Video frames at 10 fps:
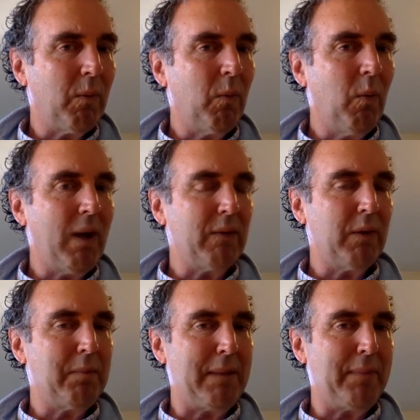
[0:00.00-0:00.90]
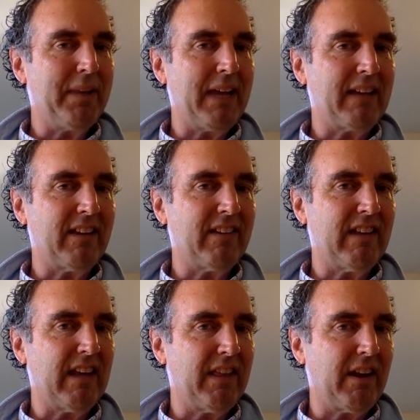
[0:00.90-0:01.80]
what would people like to
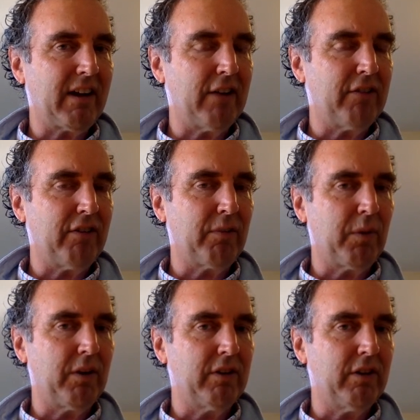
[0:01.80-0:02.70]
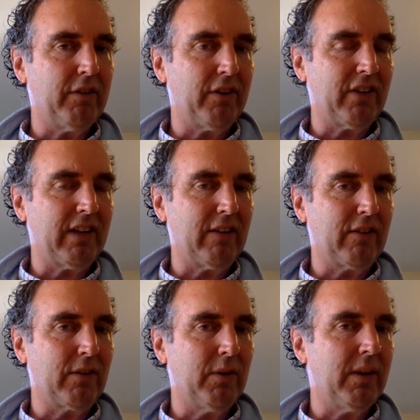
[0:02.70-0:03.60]
see in their country's world university and
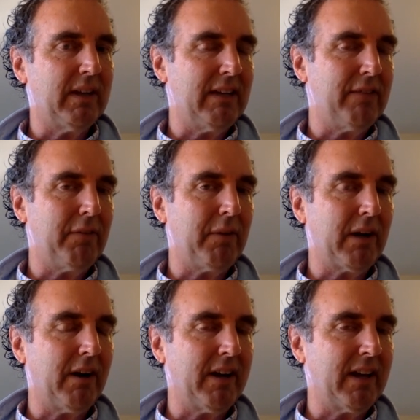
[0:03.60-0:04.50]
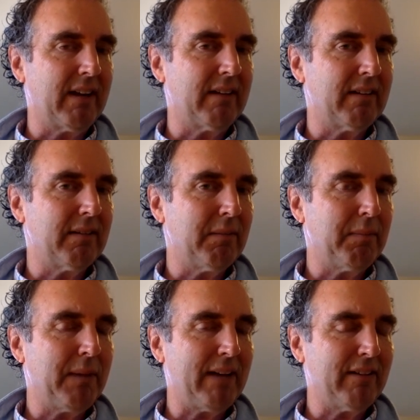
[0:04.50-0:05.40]
school, and even regarding
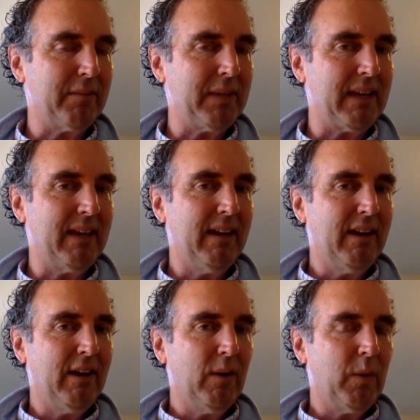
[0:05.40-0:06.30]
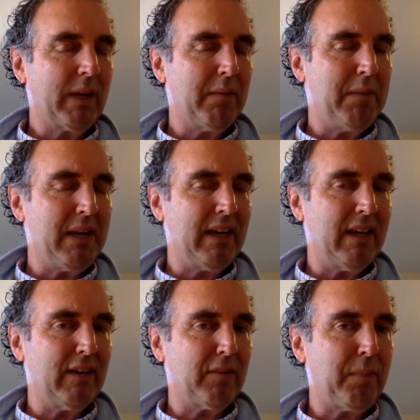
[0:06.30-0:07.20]
possibly
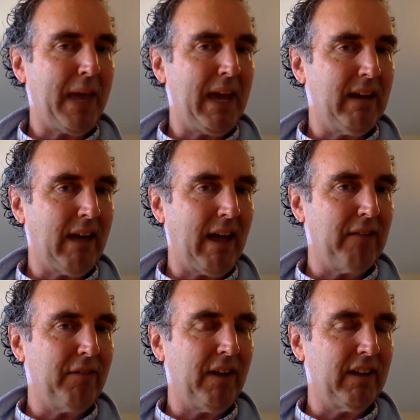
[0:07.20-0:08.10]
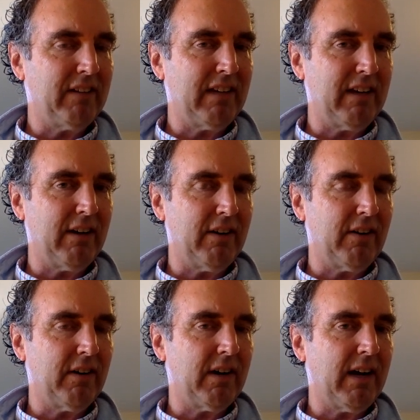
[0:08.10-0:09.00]
Wikimedia's paid and
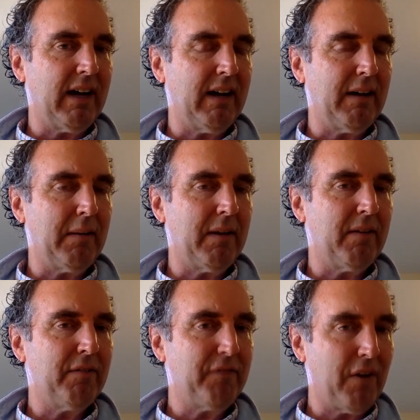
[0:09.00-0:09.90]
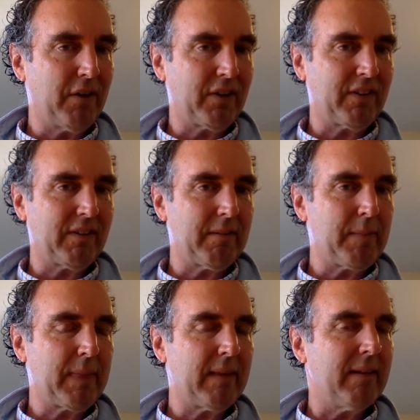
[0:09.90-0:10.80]
volunteer uh, folks,
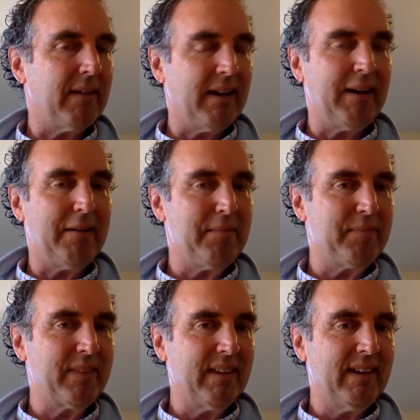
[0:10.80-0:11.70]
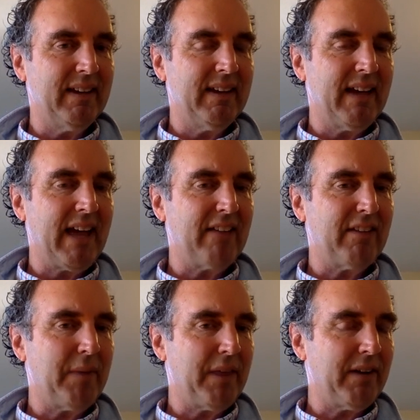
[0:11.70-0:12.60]
um, and
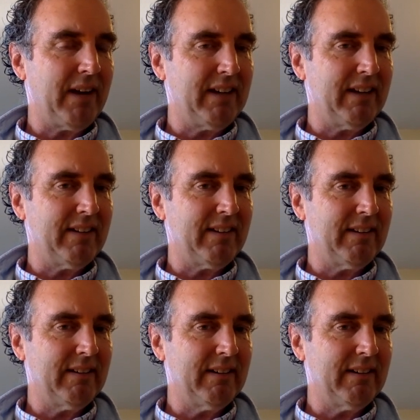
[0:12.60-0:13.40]
some other ideas.